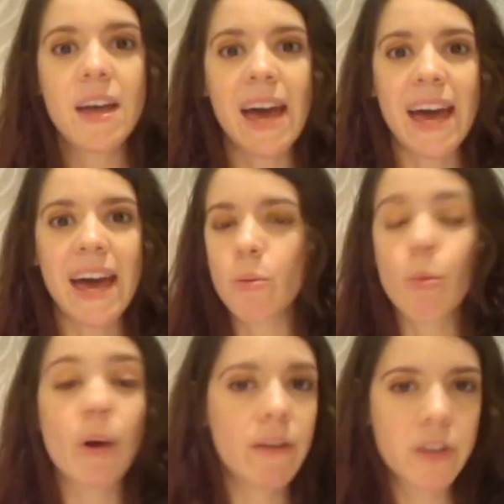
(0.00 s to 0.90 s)
and
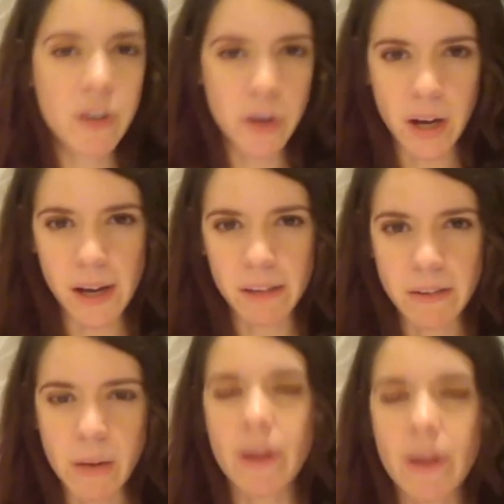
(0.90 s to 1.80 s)
whatever you're
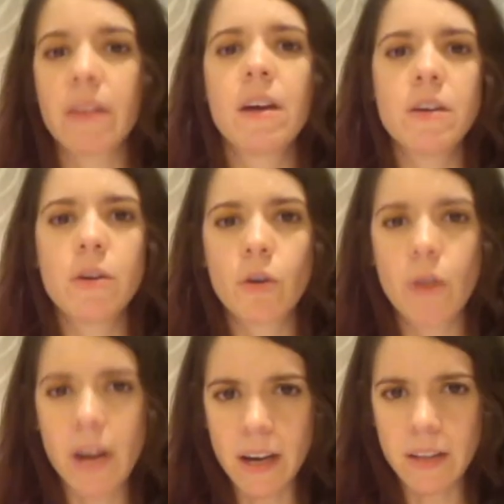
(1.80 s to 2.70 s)
coloring with, your
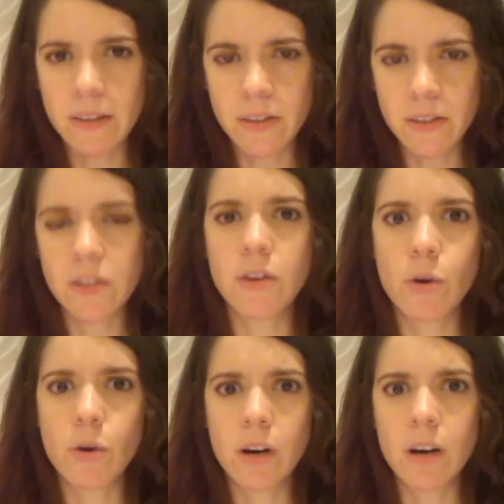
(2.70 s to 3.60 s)
crayons,
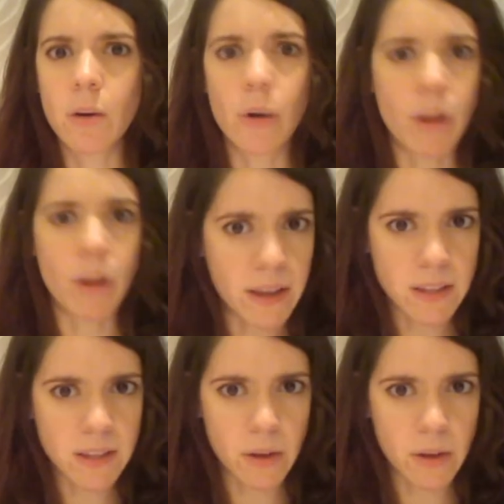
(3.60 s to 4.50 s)
your oil
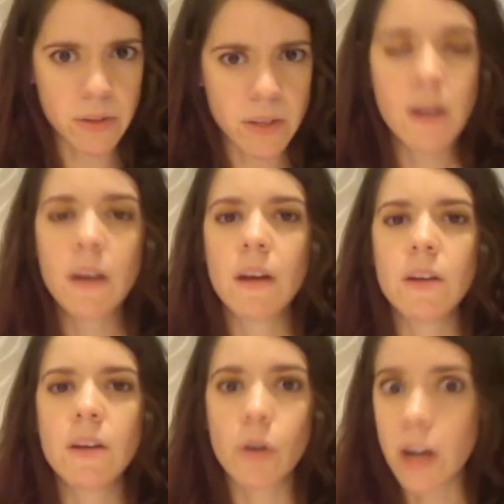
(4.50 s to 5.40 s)
pastels,
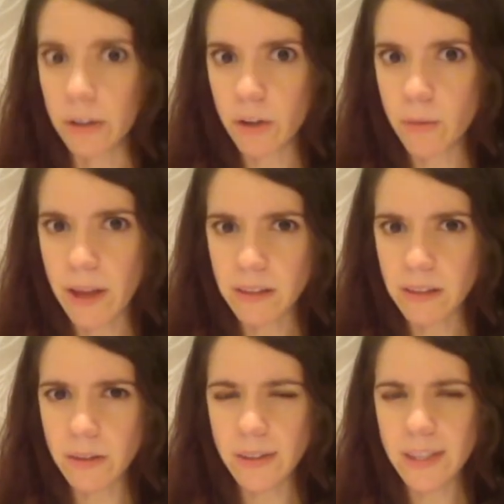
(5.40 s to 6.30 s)
your colored
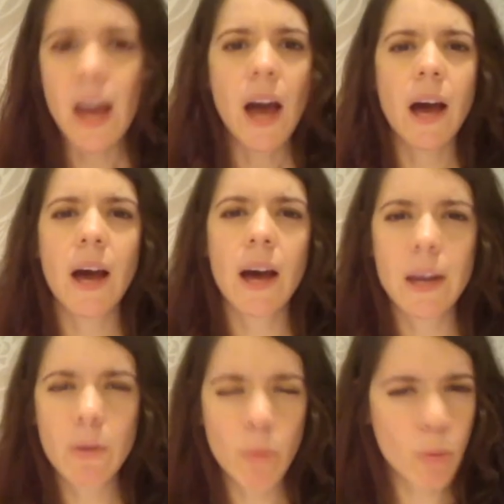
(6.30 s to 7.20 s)
pencils.
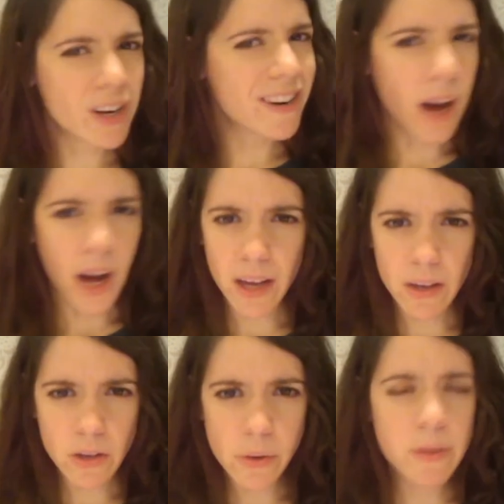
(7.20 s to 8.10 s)
I would not
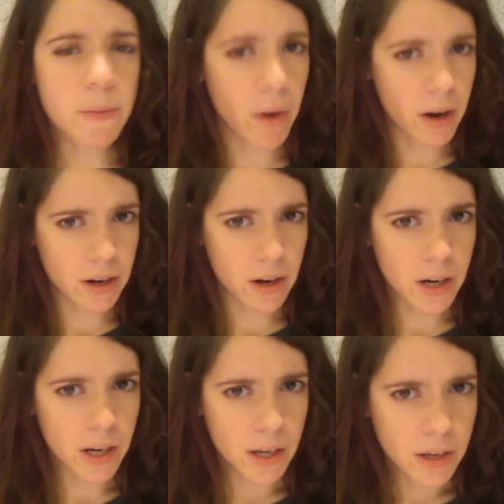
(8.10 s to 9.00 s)
use
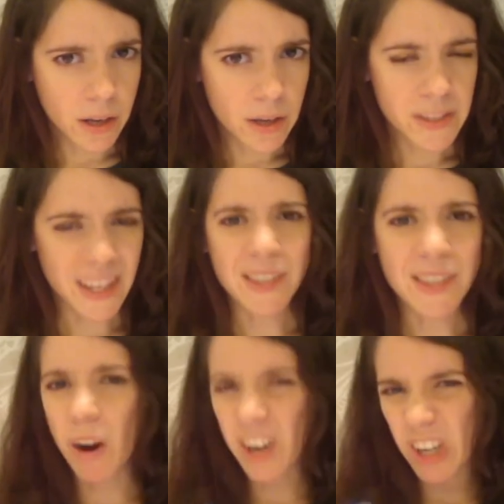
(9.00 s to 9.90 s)
marker since
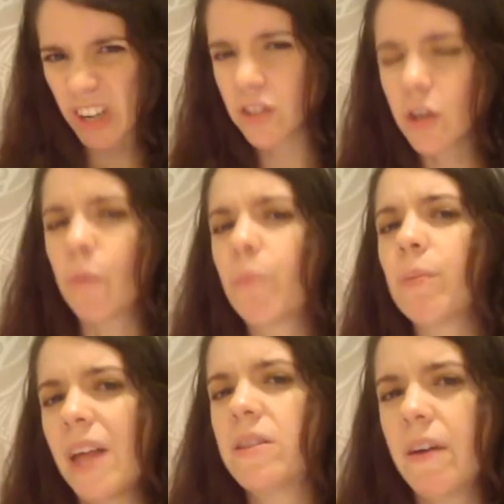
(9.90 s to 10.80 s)
markers don't
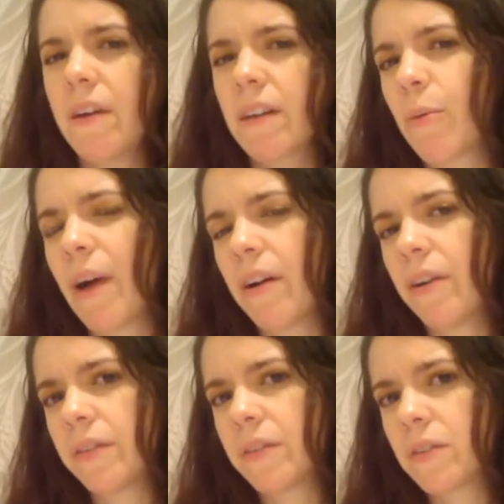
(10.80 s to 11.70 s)
blend very well.
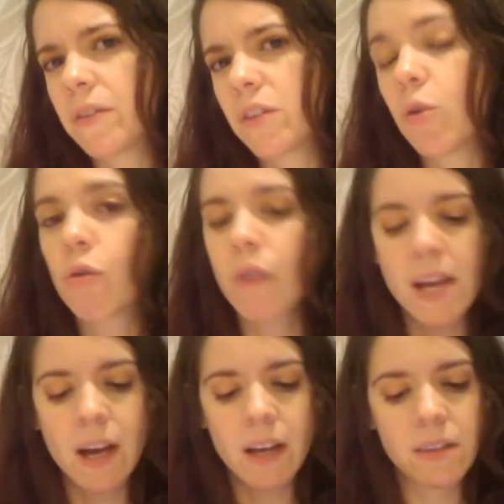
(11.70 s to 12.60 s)
So
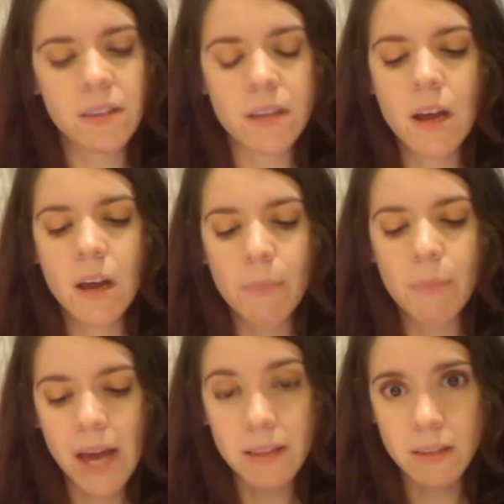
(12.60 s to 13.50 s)
crayons,
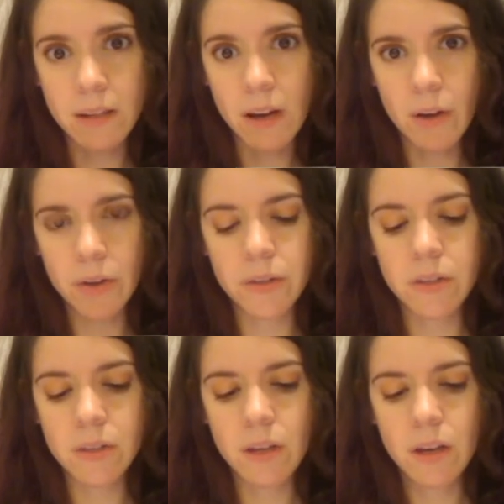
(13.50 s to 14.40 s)

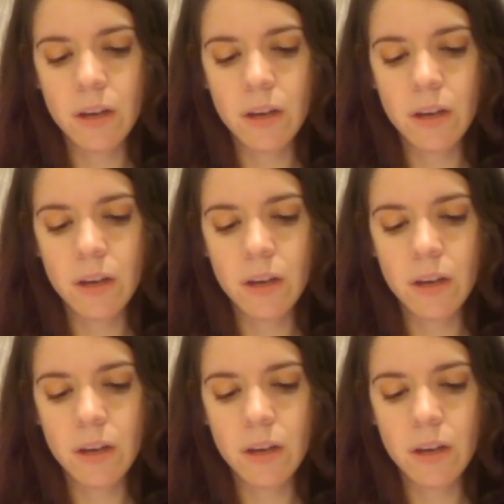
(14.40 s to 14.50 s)
pastels,